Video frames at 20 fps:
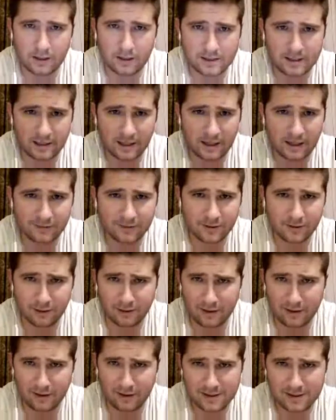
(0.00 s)
Honestly,
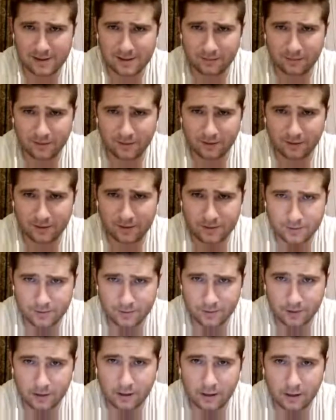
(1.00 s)
after this, I feel like
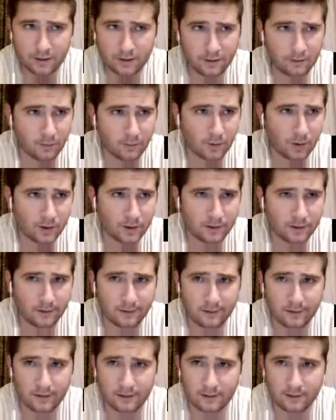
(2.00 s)
there's really nothing more
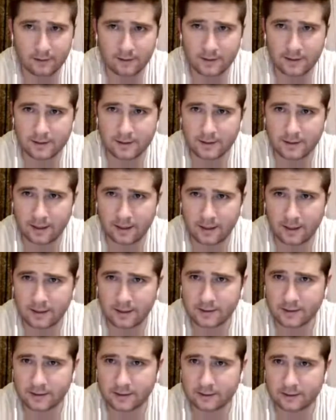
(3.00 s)
to the
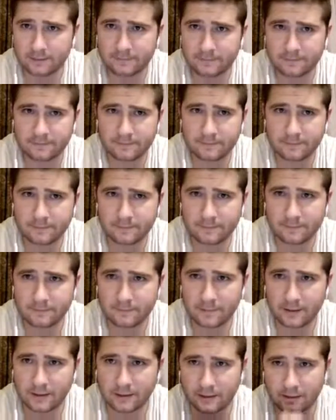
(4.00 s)
discussion.
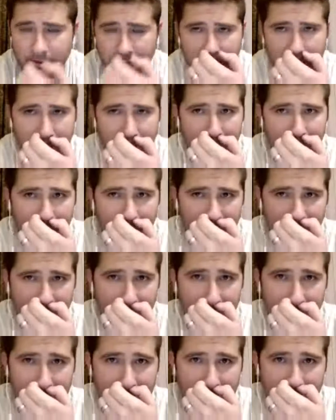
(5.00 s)
Or
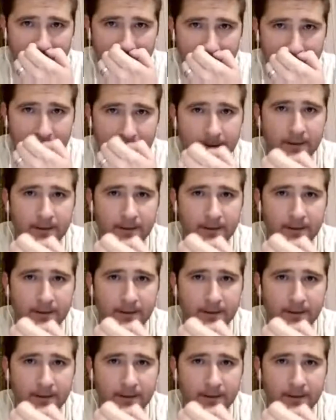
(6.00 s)
very little.